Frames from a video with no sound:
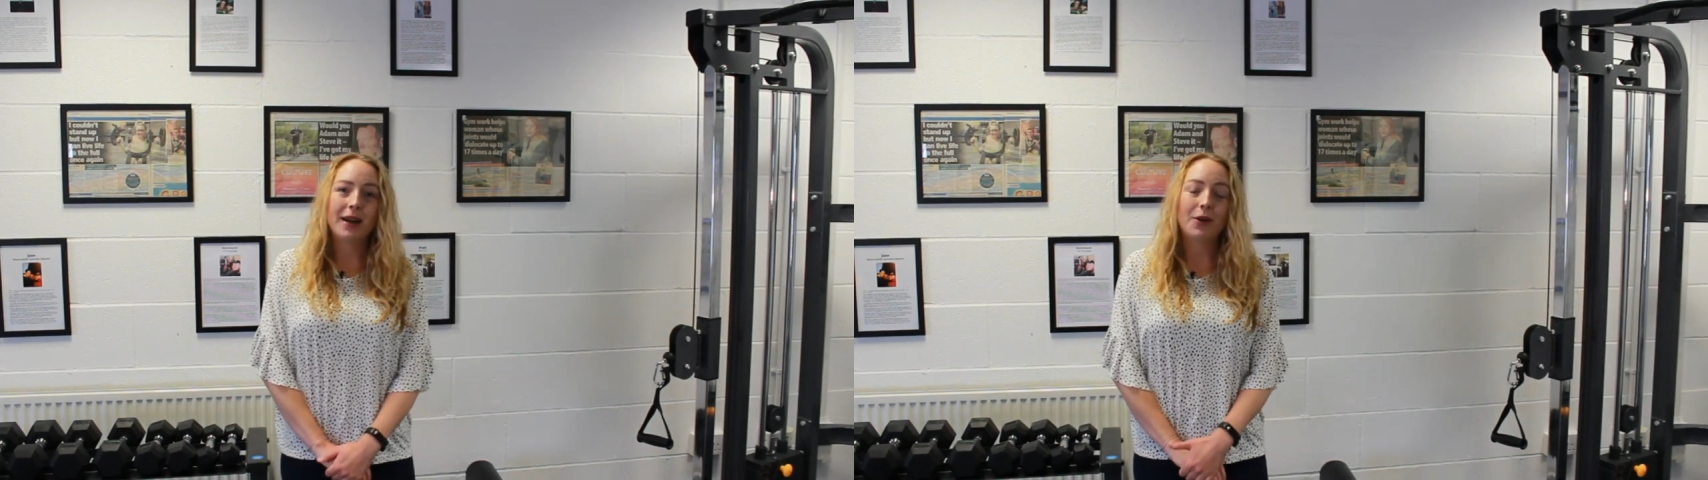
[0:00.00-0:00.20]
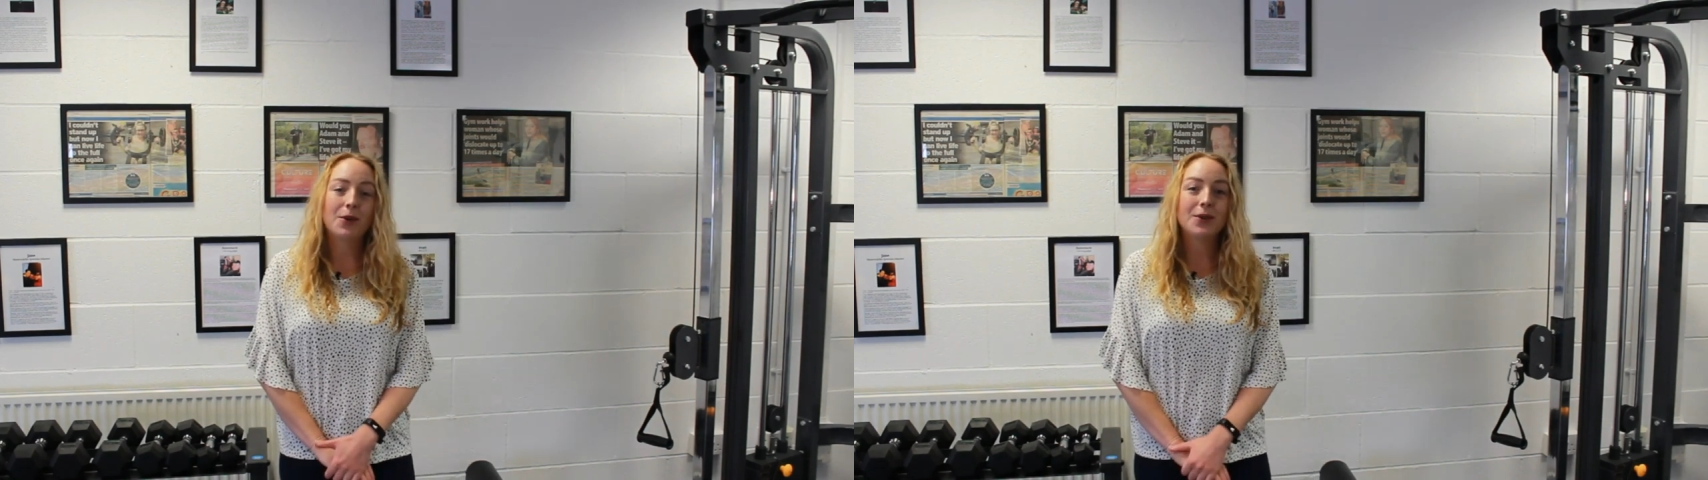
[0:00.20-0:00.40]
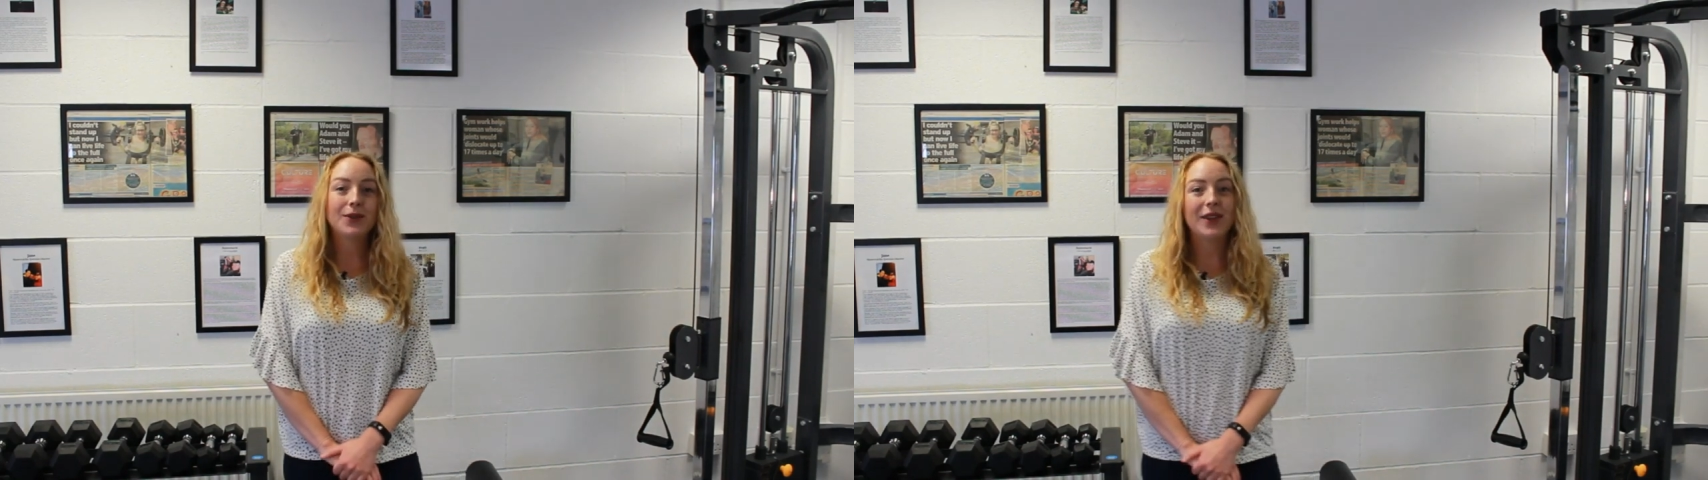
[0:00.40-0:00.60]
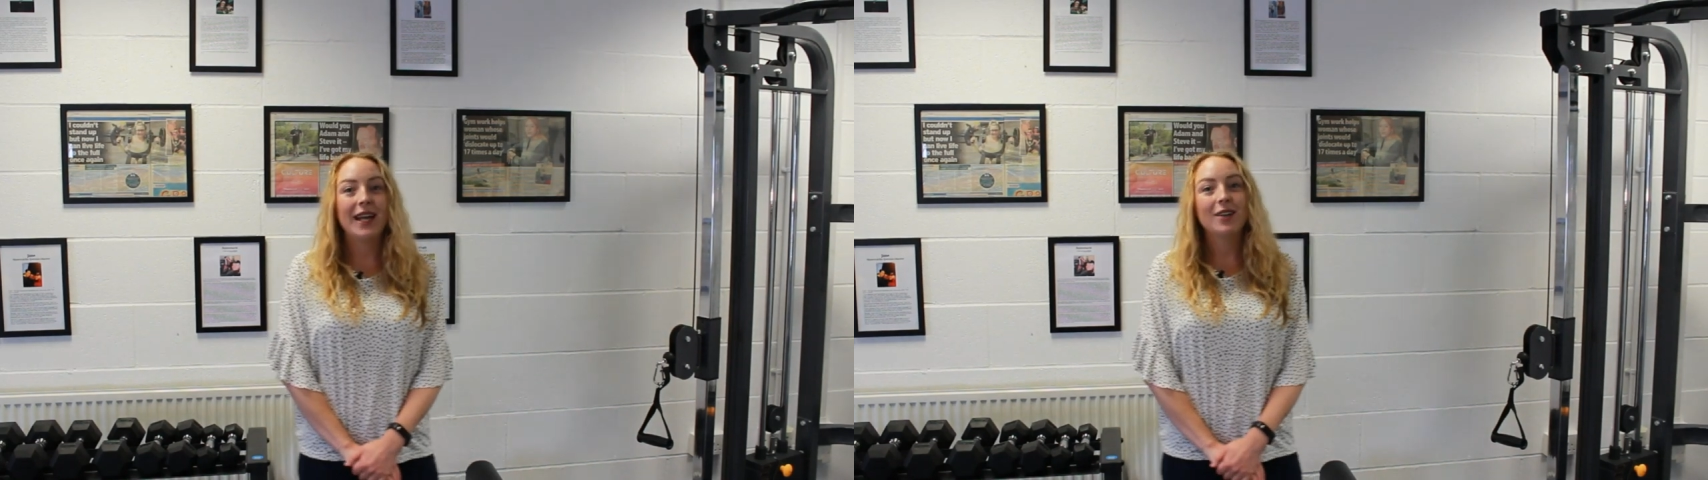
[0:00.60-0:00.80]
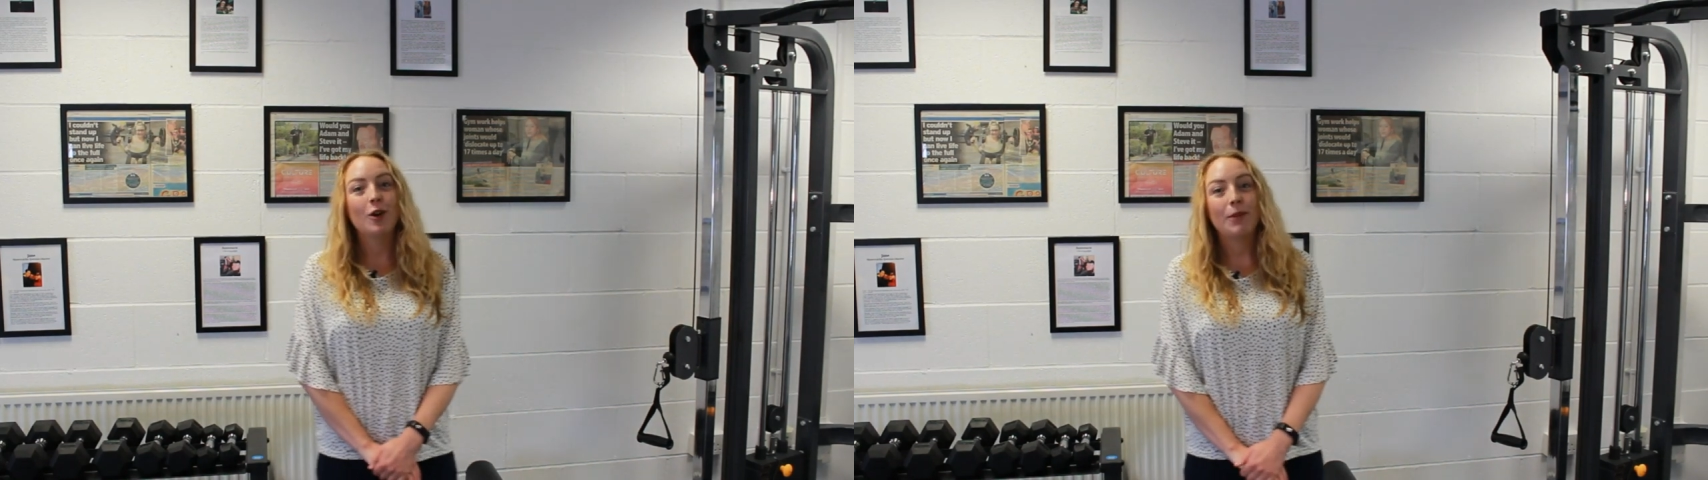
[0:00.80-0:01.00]
I also
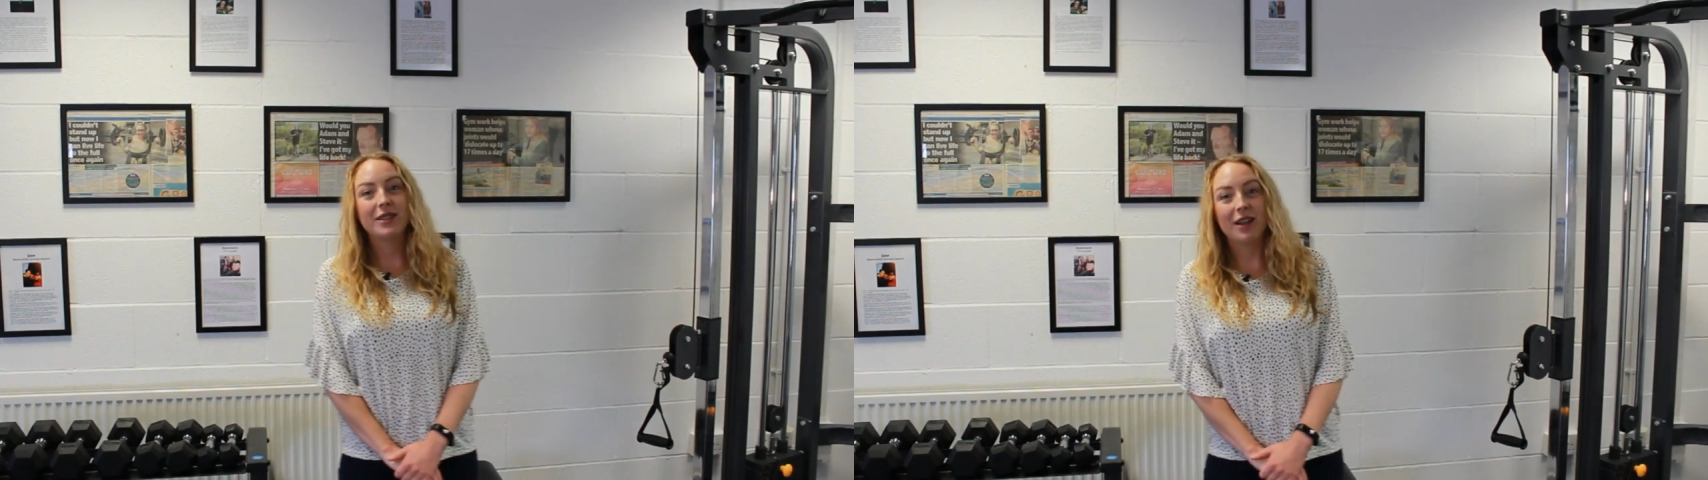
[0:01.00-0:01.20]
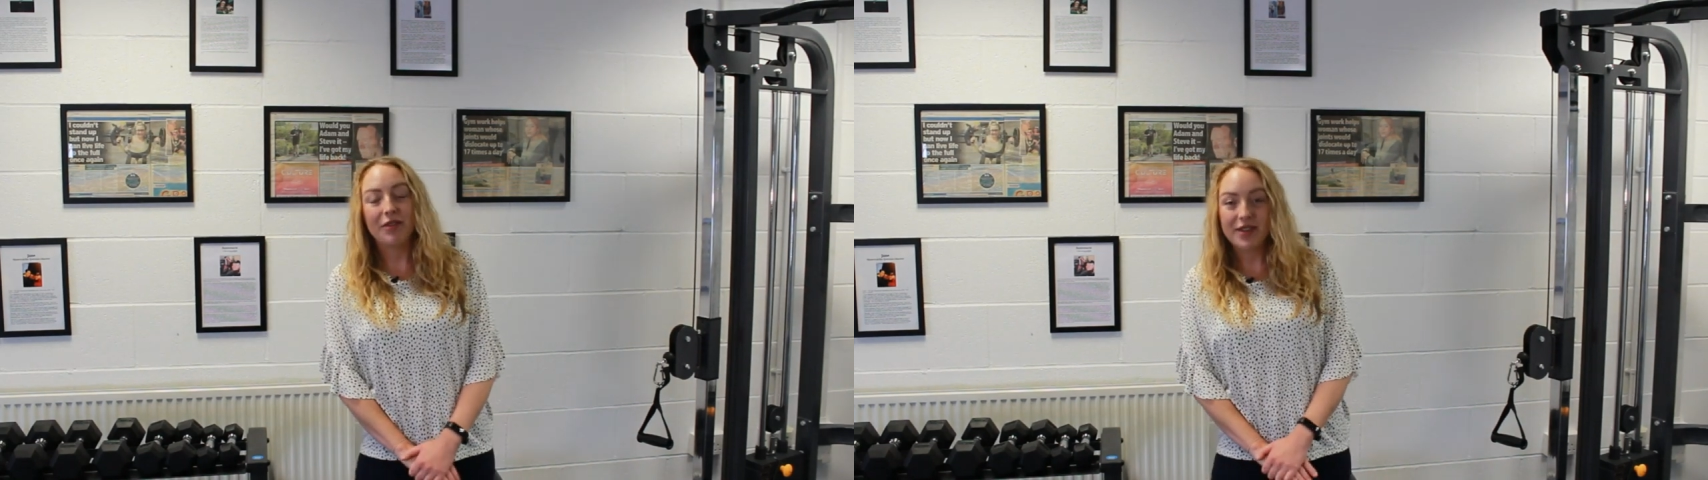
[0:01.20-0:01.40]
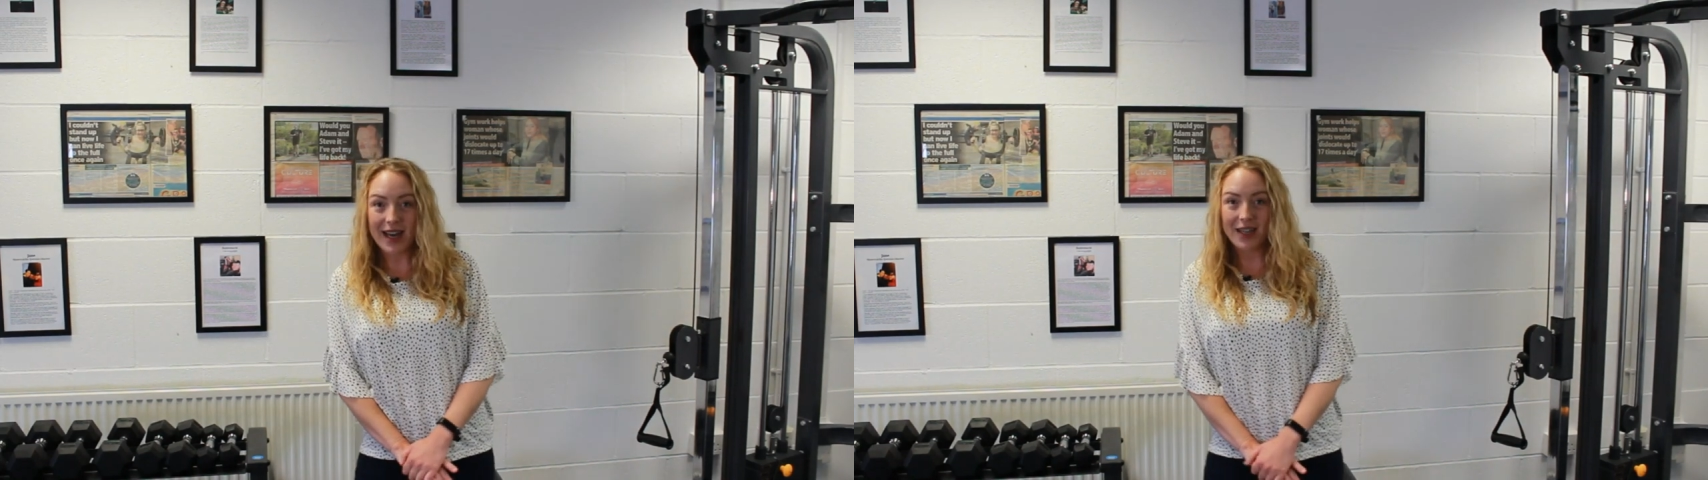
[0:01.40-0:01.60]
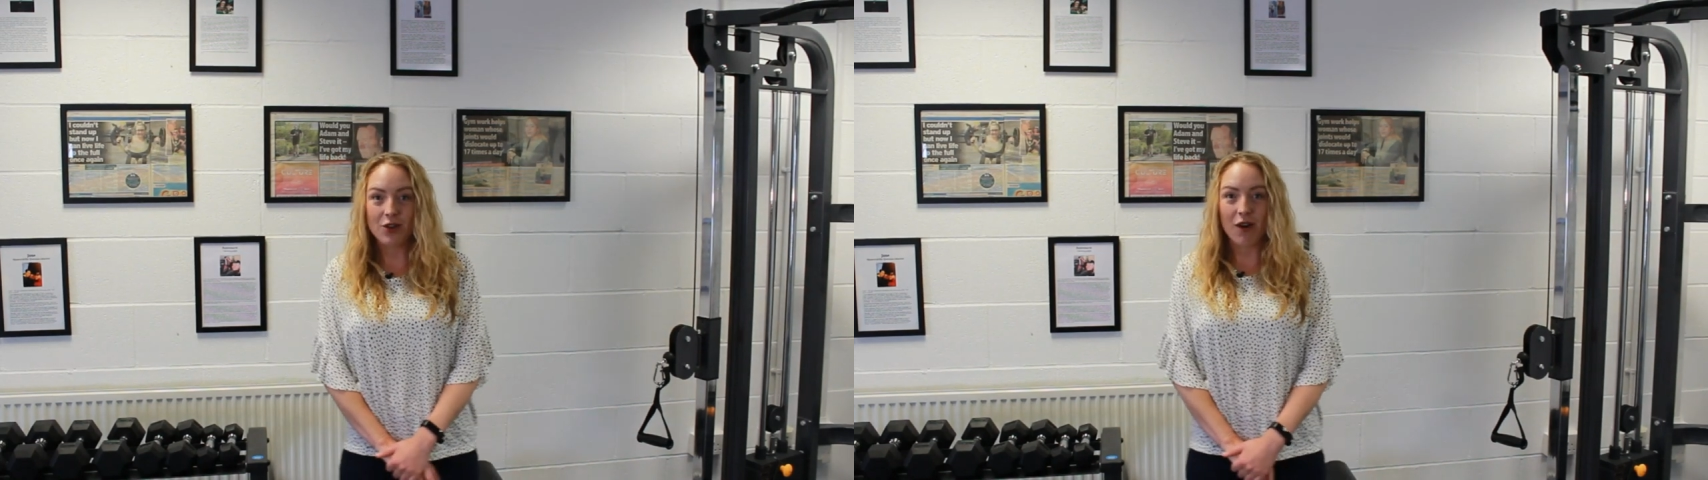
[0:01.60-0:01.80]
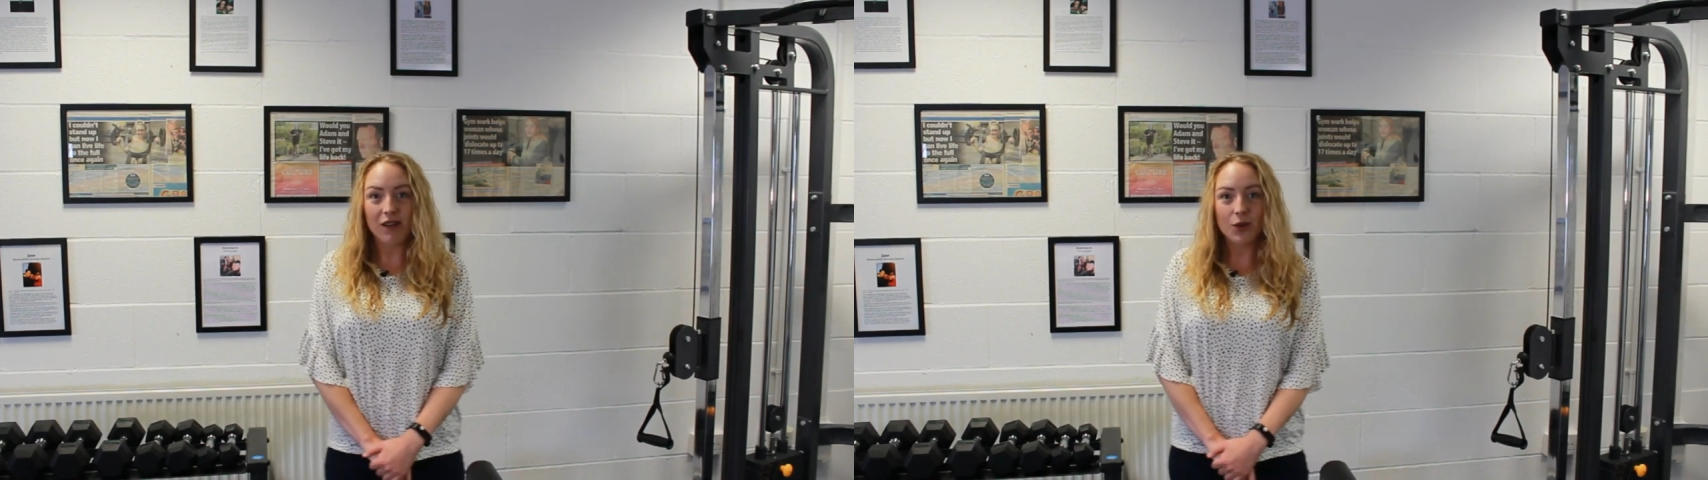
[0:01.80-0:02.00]
then got myself a second
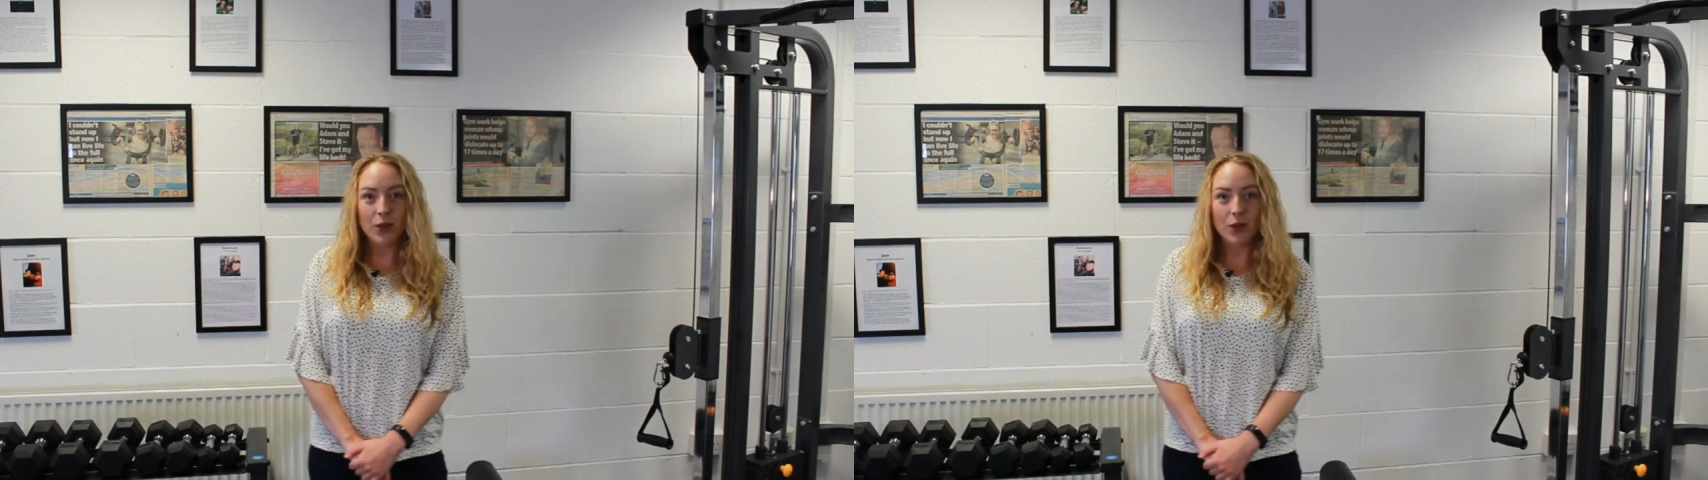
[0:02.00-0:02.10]
dog,